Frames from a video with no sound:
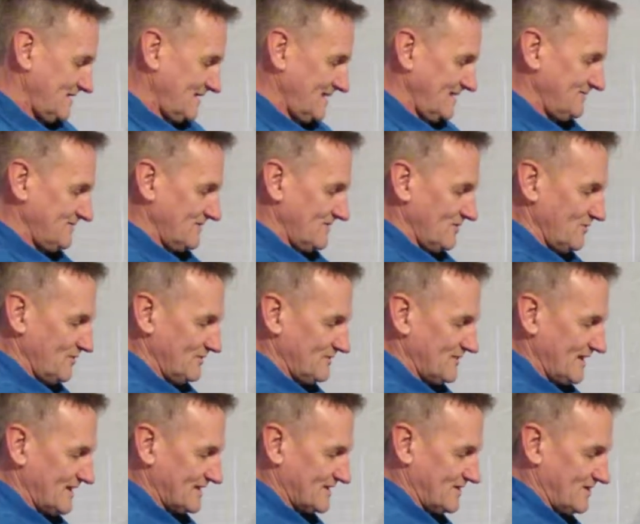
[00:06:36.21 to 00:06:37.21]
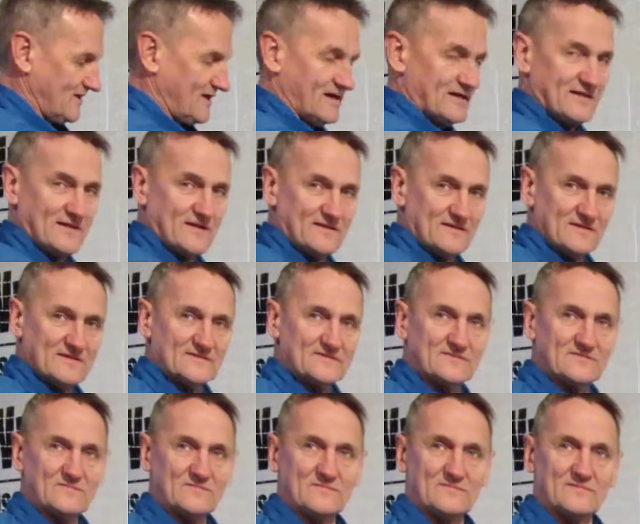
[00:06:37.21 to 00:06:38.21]
even though we've got caulking
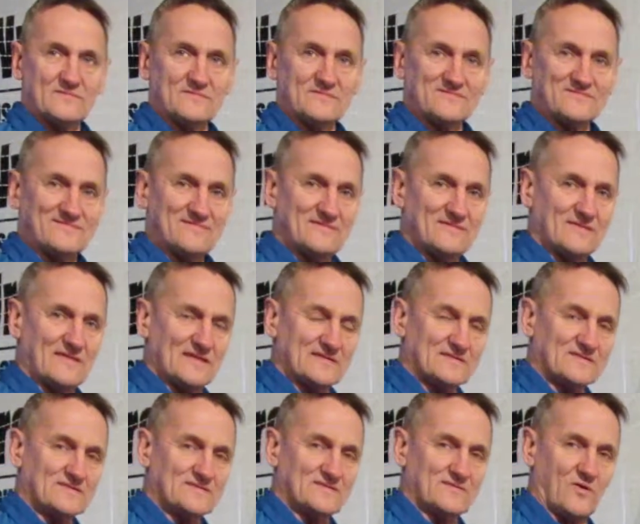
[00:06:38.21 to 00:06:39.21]
that's